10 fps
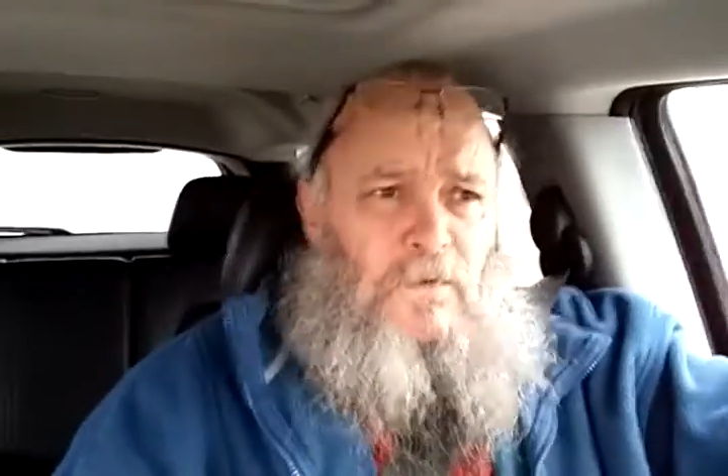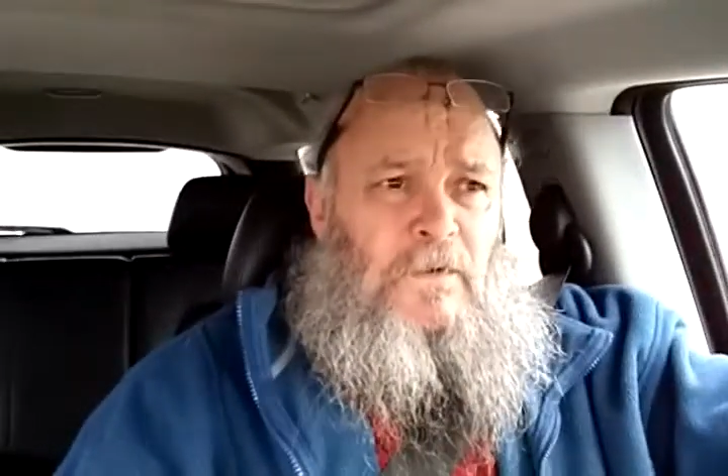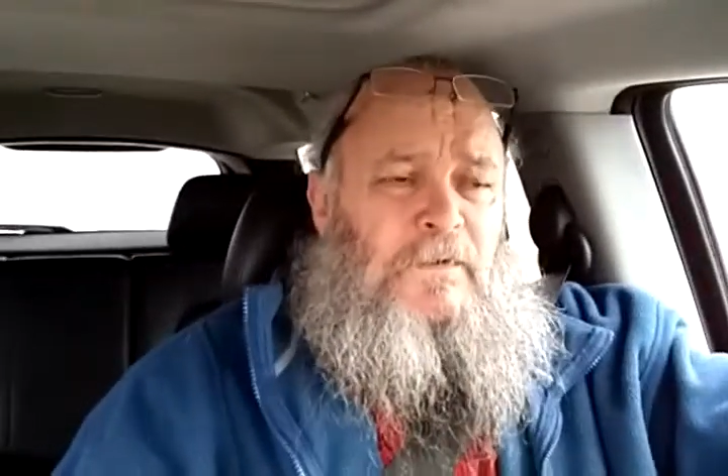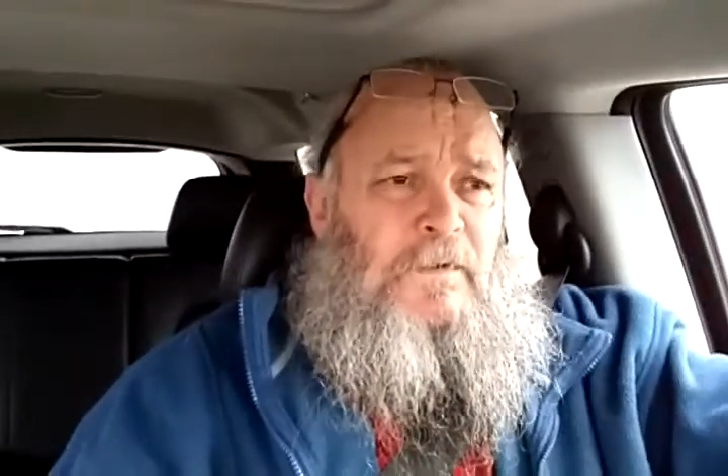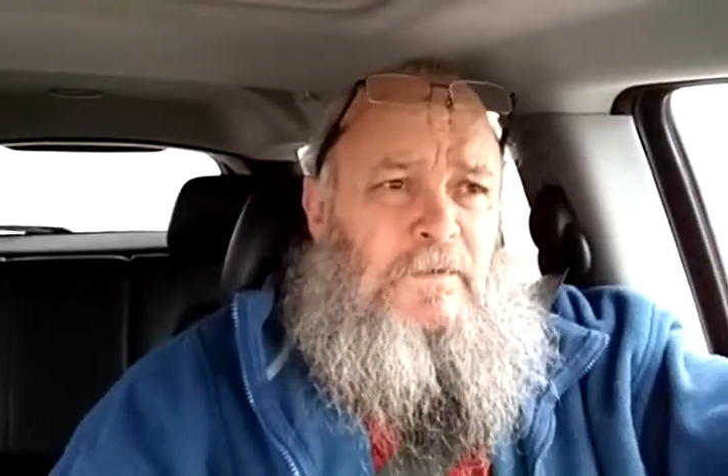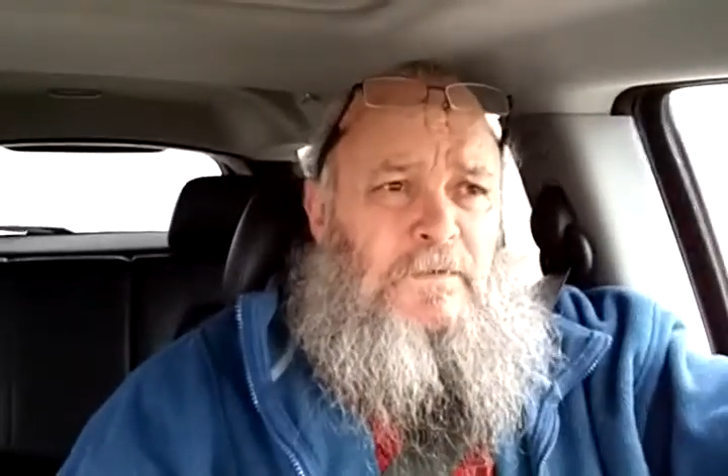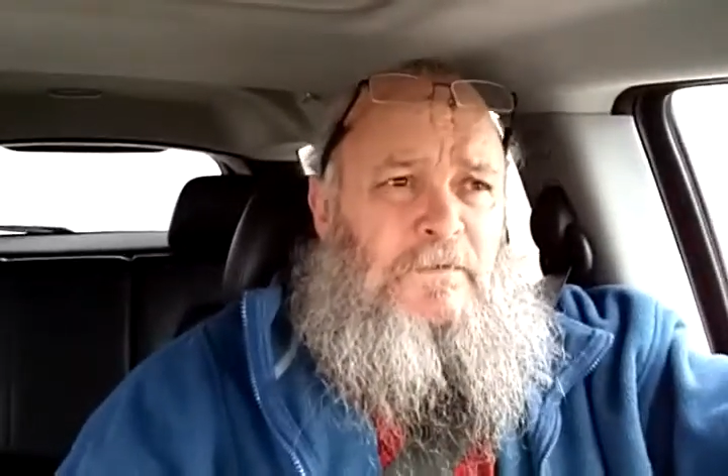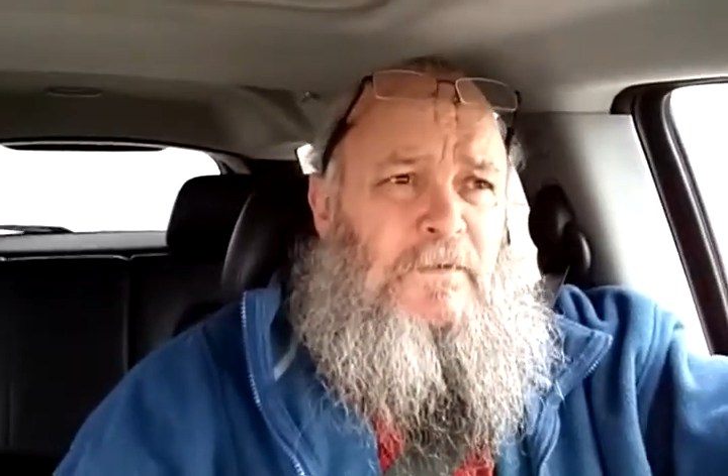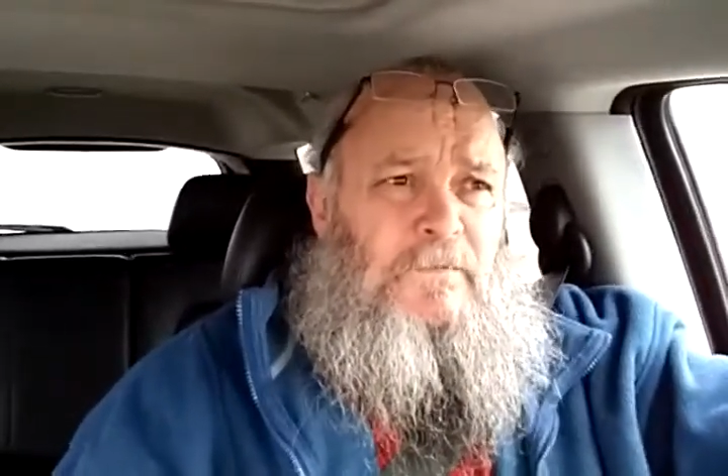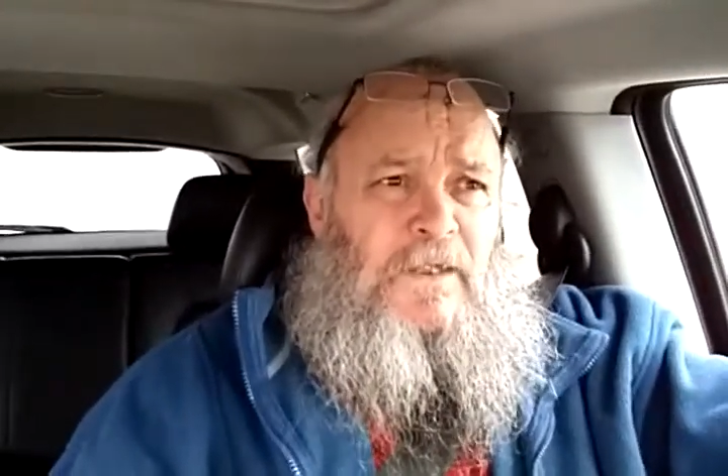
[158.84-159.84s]
want
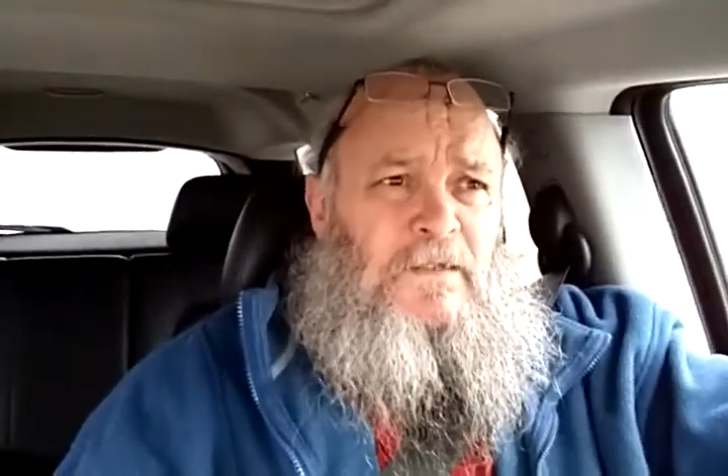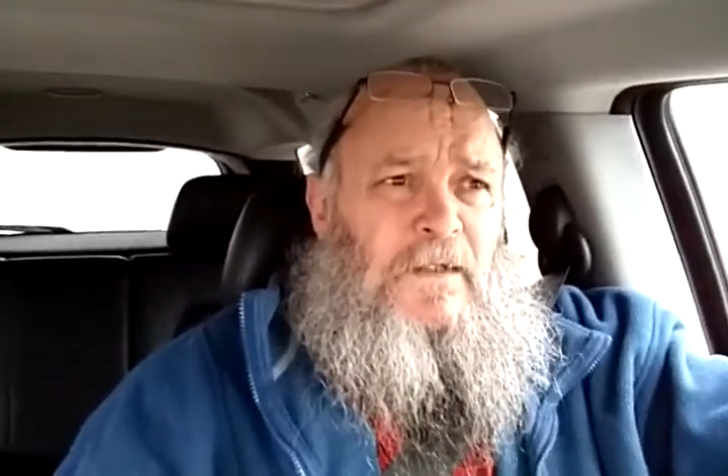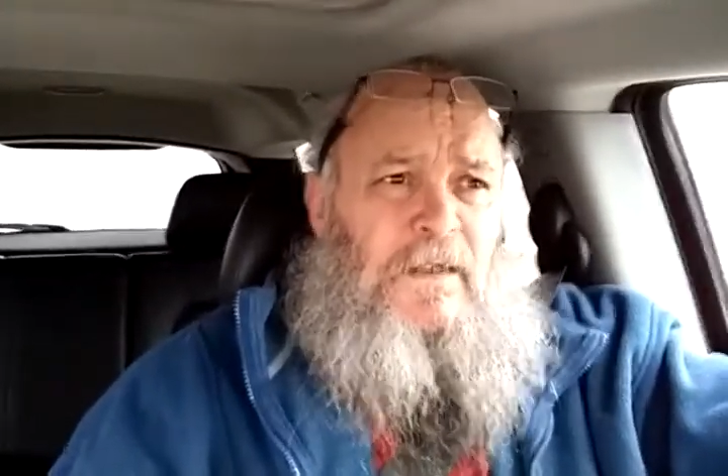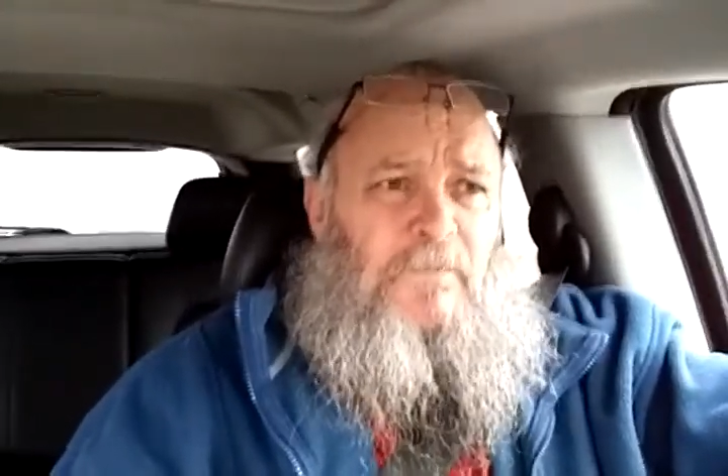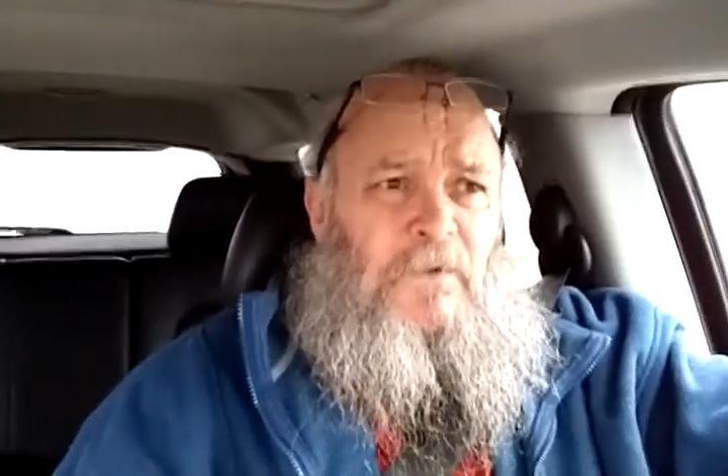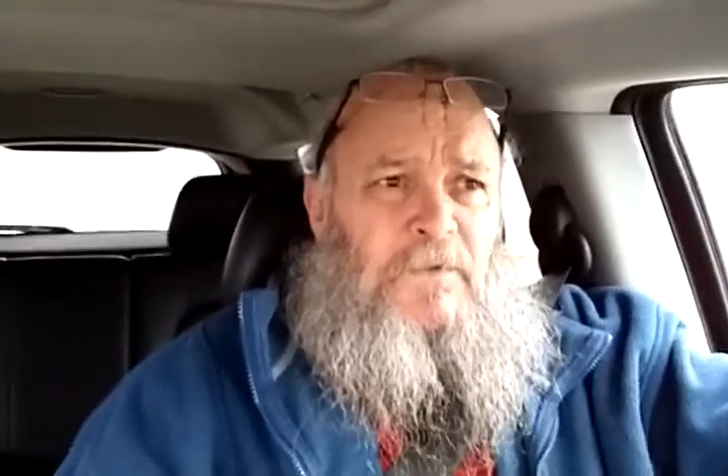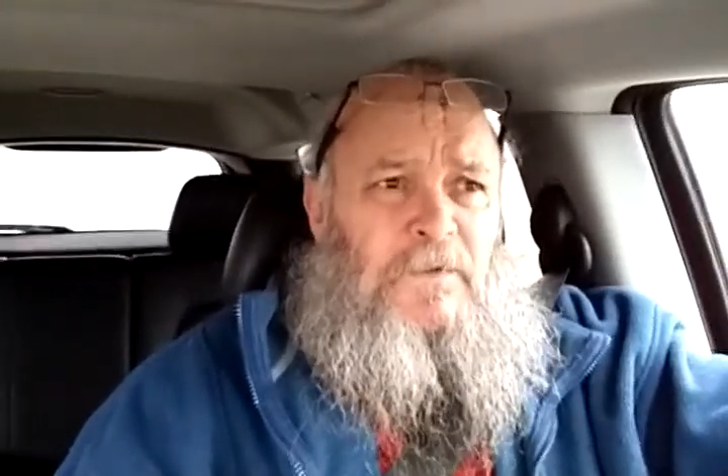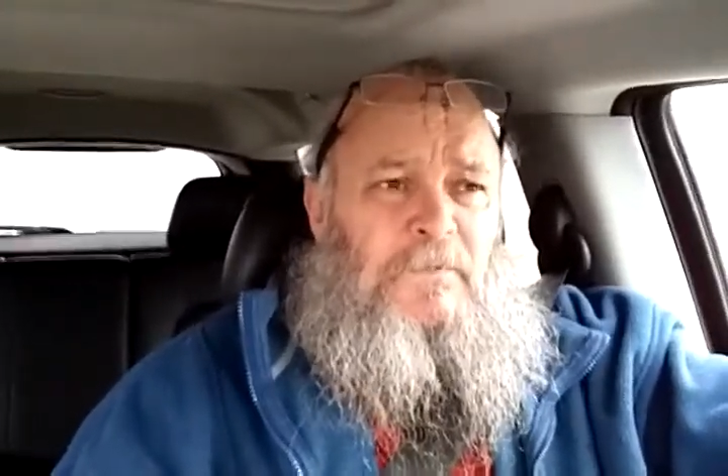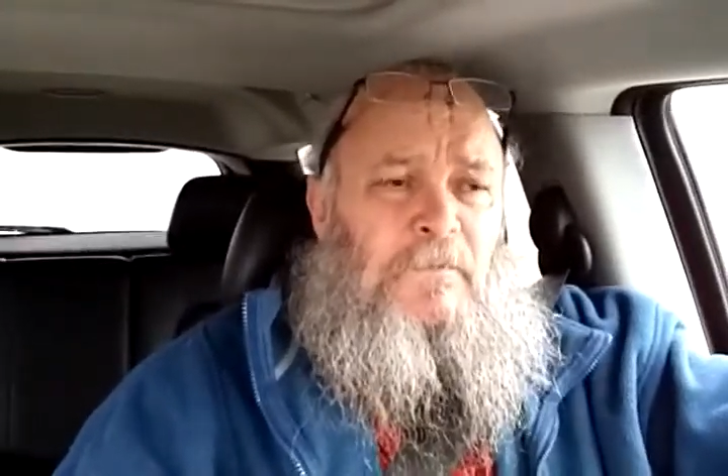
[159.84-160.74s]
to be labeled.